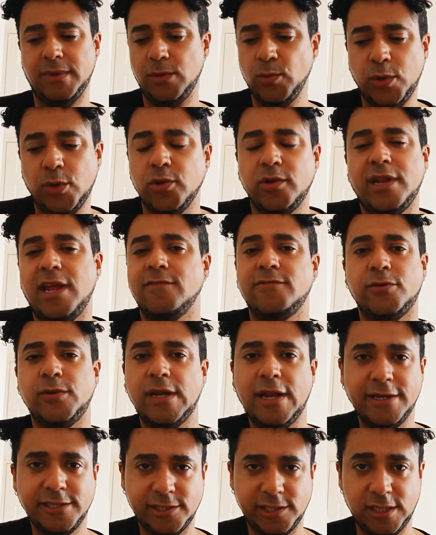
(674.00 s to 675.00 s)
we couldn't have a
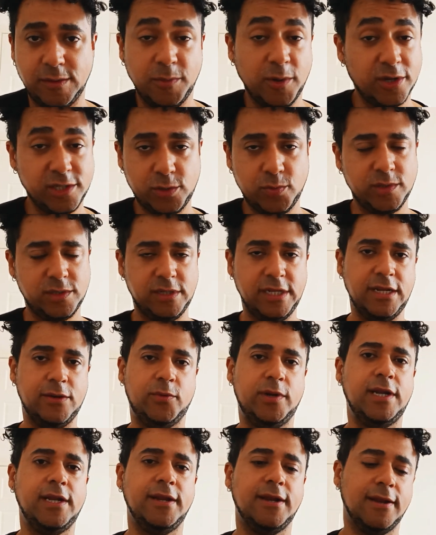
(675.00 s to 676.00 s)
relationship because she was
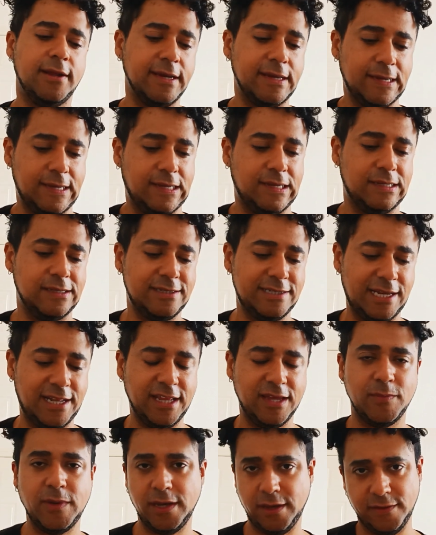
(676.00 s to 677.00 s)
really like
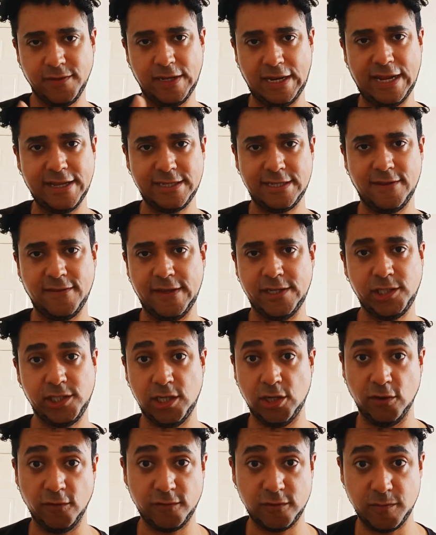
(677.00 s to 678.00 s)
telling me in the letter that
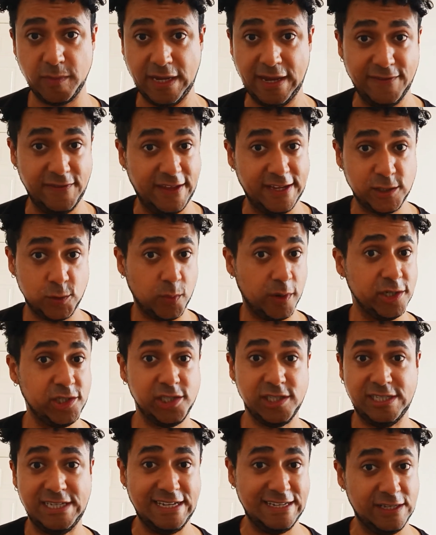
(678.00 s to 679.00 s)
she loves me, and that's why
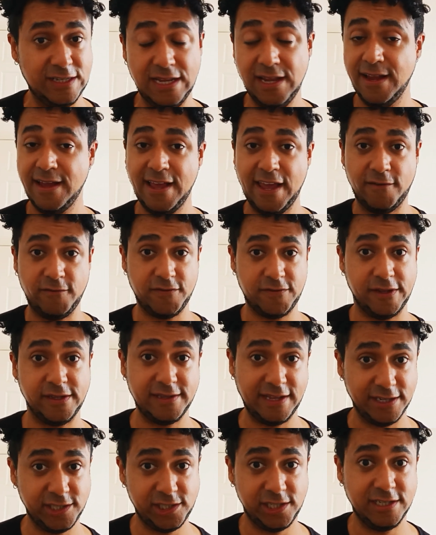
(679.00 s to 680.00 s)
she did everything
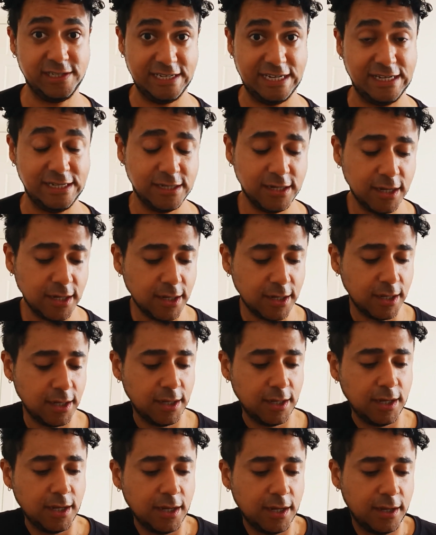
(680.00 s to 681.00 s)
that she did,
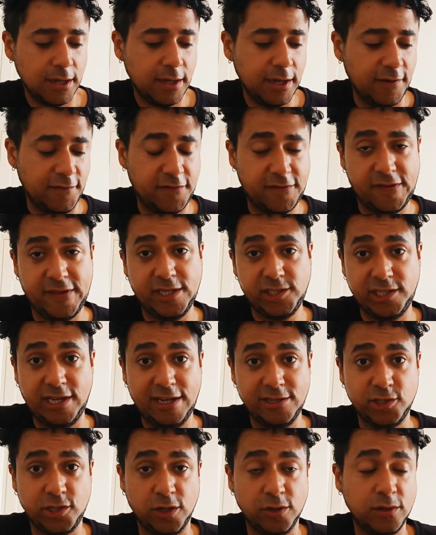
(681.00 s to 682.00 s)
everything that she
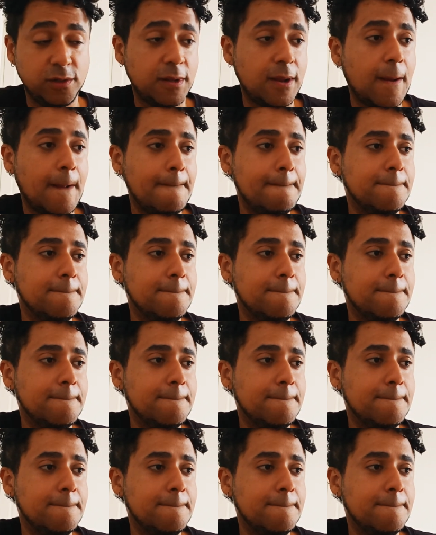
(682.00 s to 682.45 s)
had done.